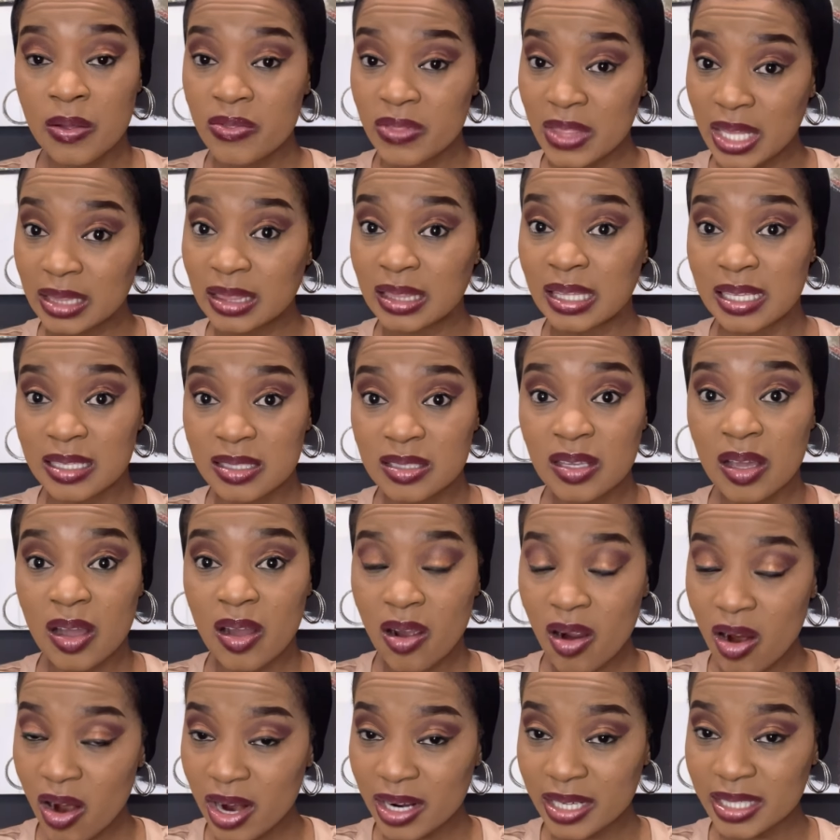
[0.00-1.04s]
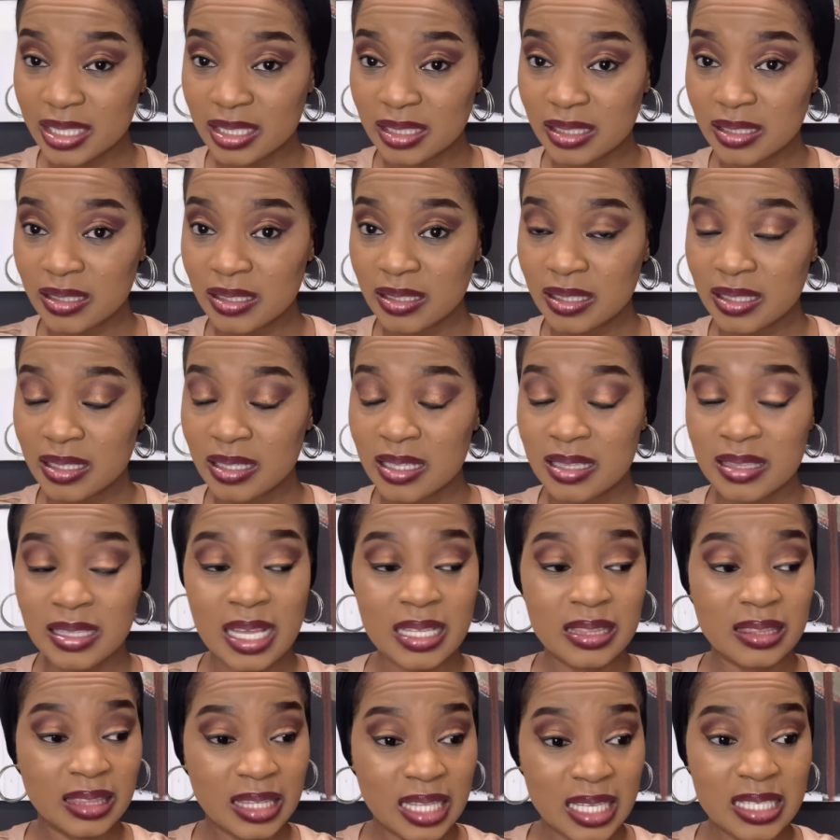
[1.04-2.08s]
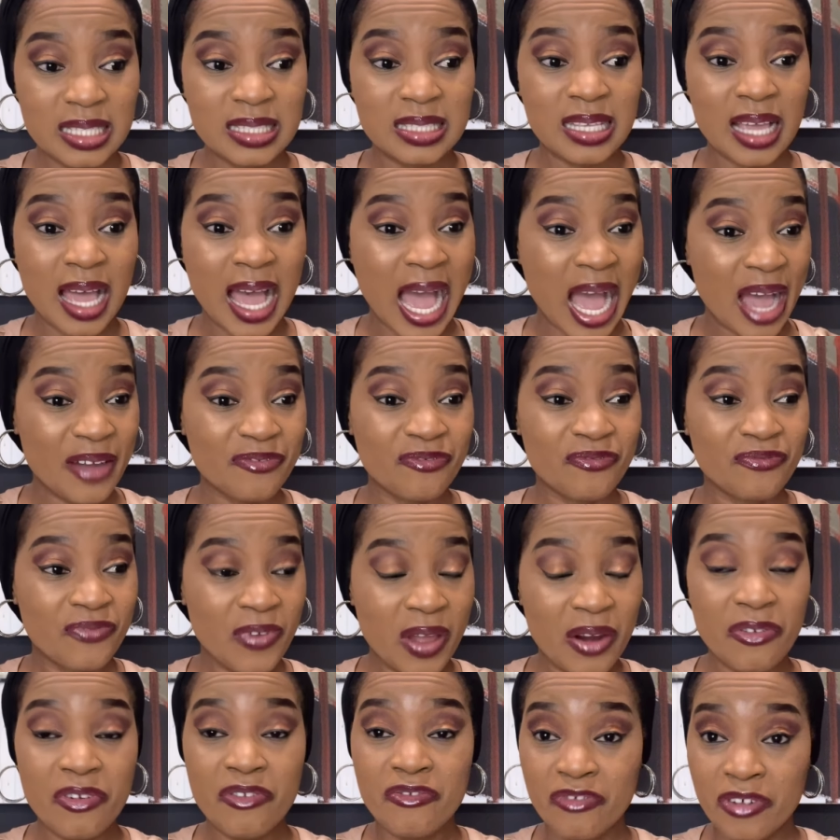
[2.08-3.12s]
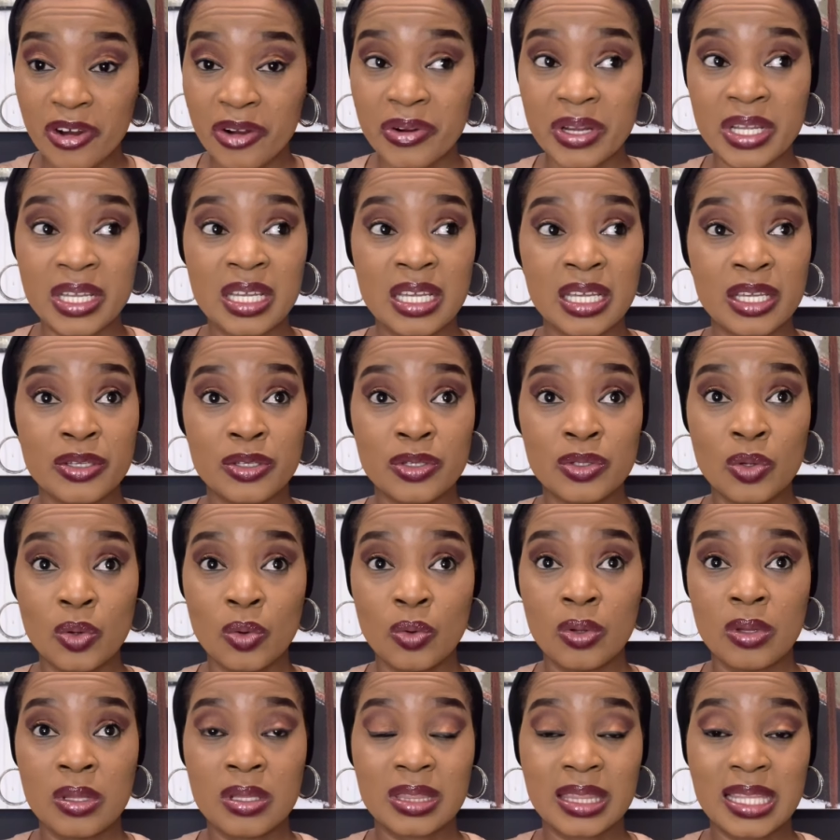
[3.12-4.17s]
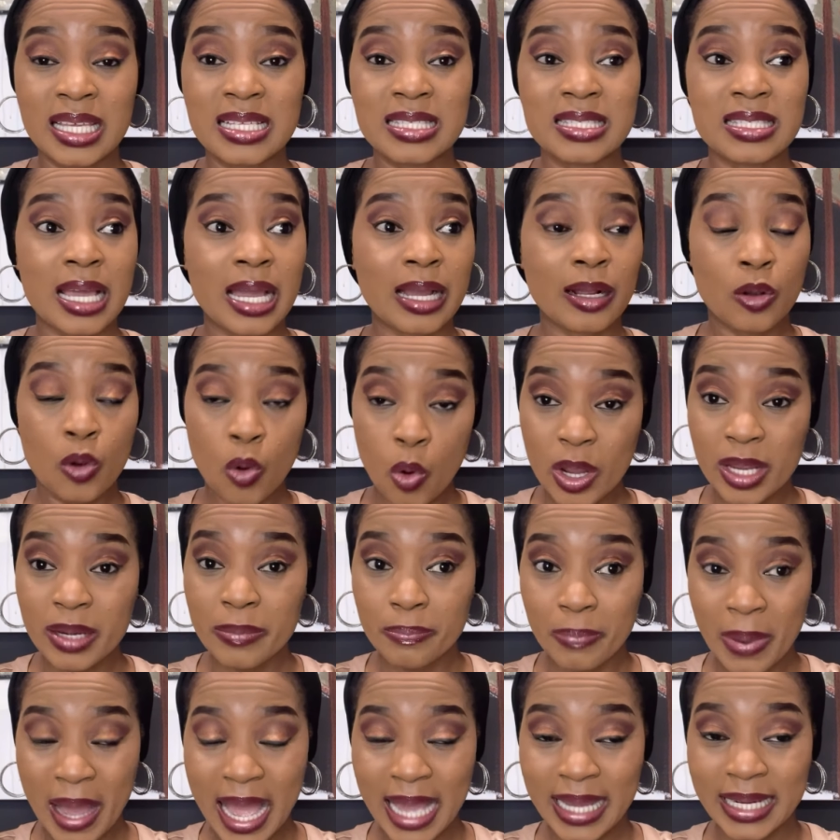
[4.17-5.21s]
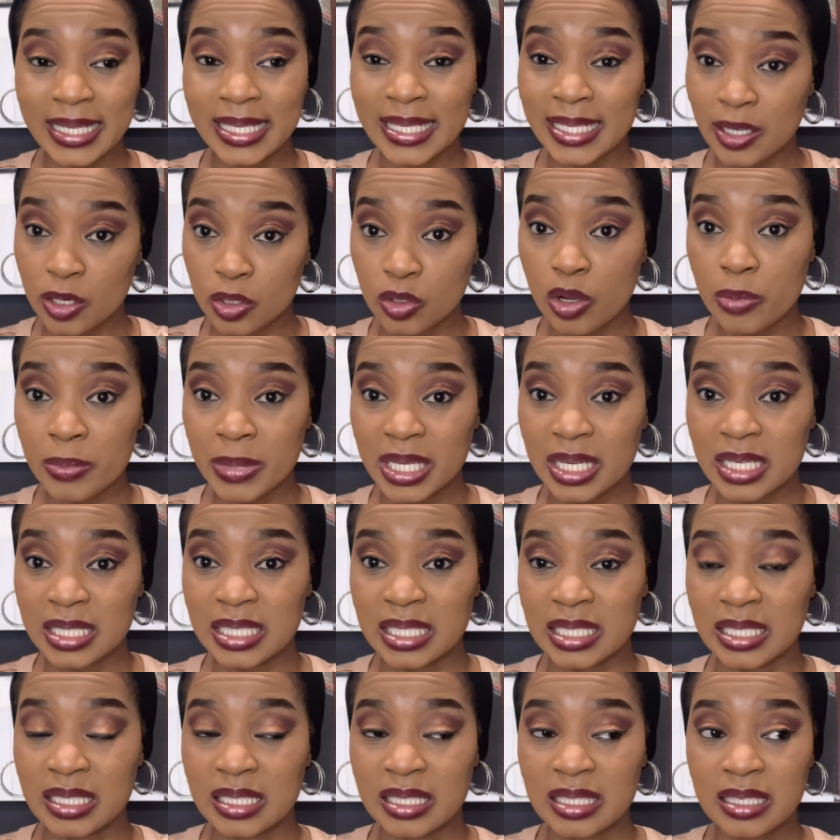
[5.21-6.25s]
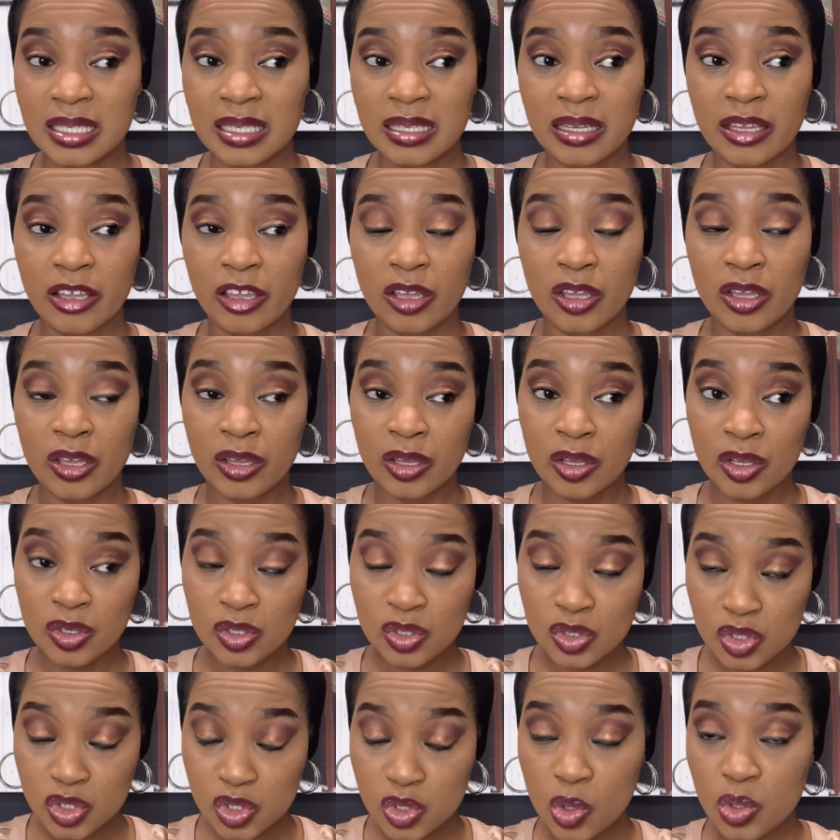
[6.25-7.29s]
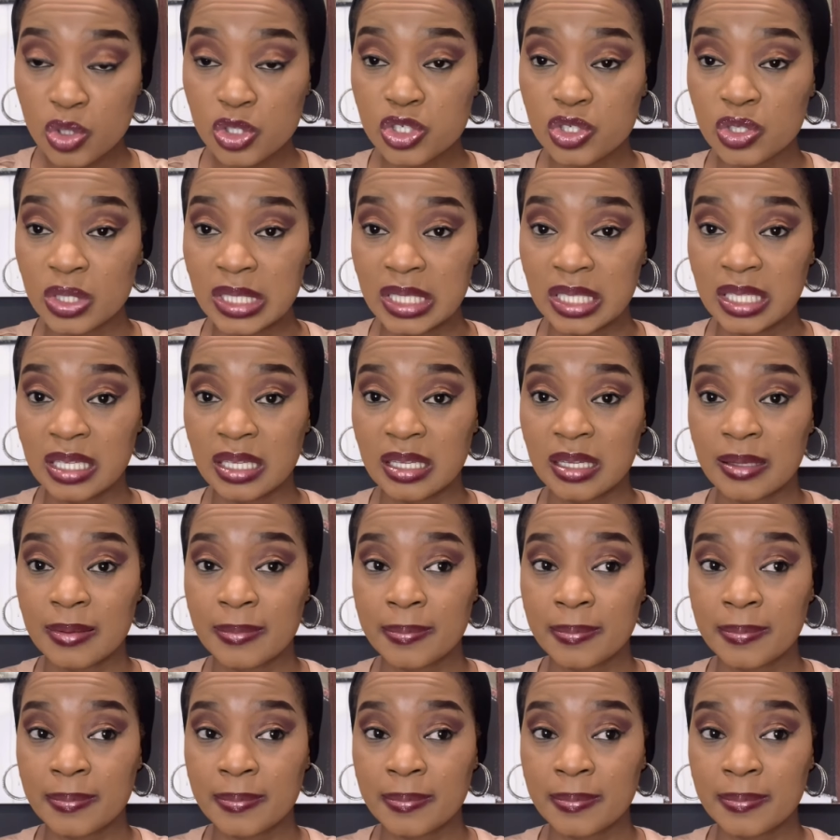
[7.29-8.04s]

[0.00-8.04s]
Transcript: that things are hard, that things are very, very, things are going bad economically, socially,